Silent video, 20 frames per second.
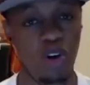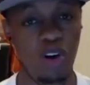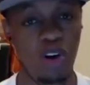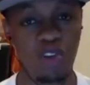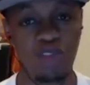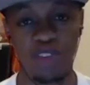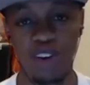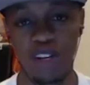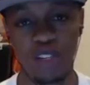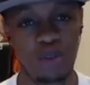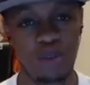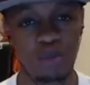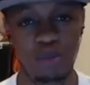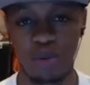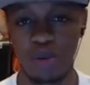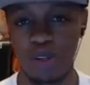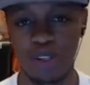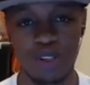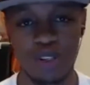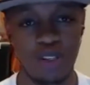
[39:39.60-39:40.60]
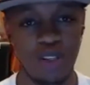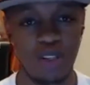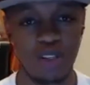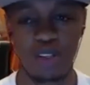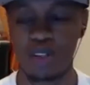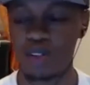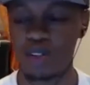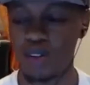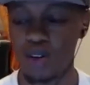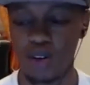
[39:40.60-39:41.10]
All valid points,
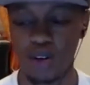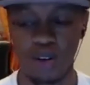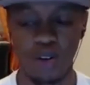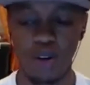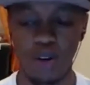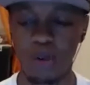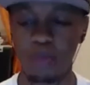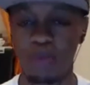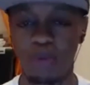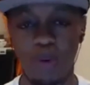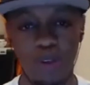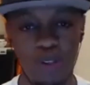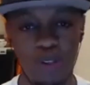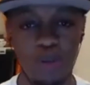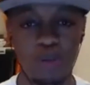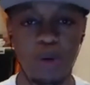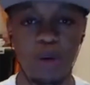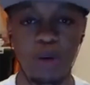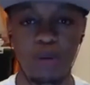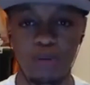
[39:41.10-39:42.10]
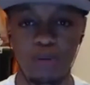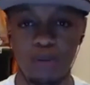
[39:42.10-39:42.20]
us. All great points, man.